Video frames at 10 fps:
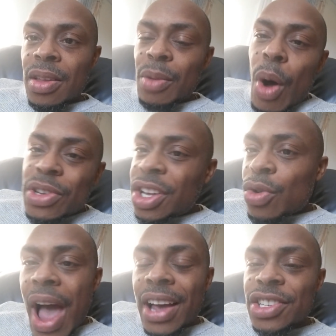The most of the
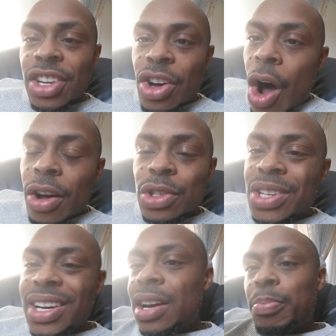crackers and the cockers,
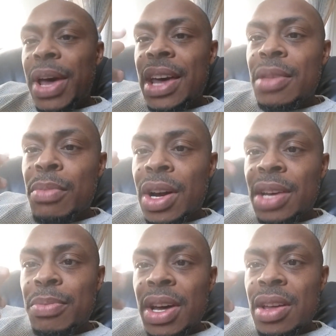they got to pay the
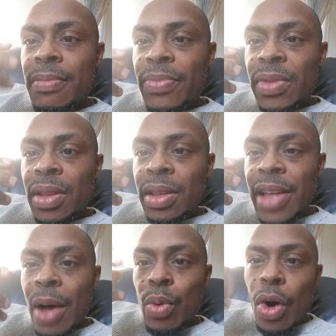money, man.
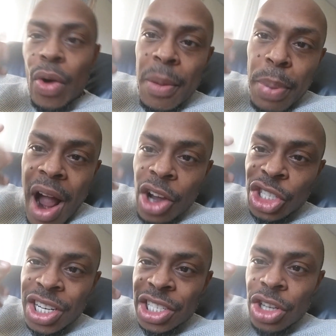That royal empire
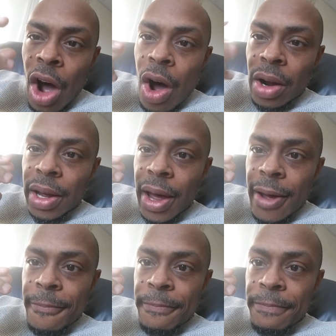shit is gone.
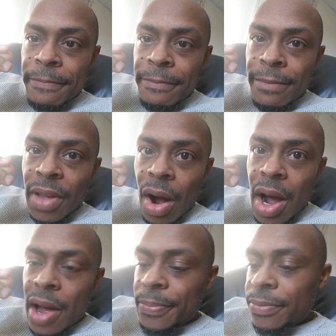Okay. All
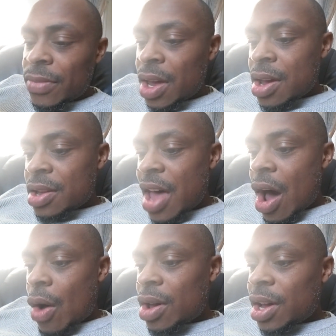right.
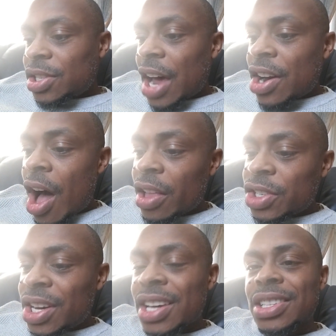Now,
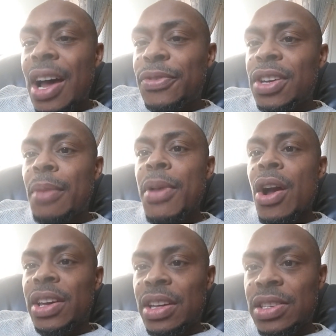psychology is left to
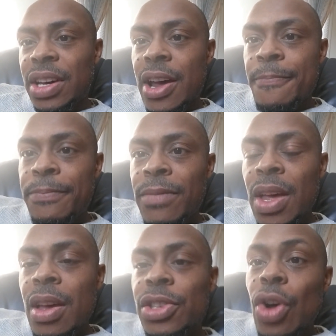Americans, okay?
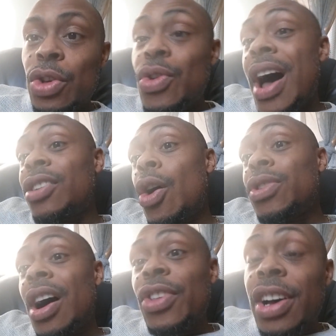So you got to go
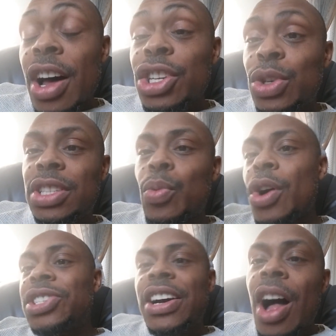to other countries. The
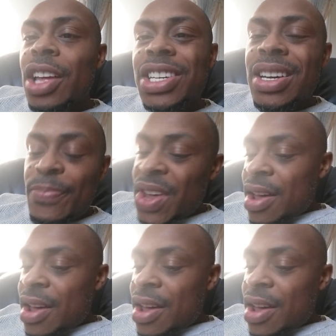word psychology,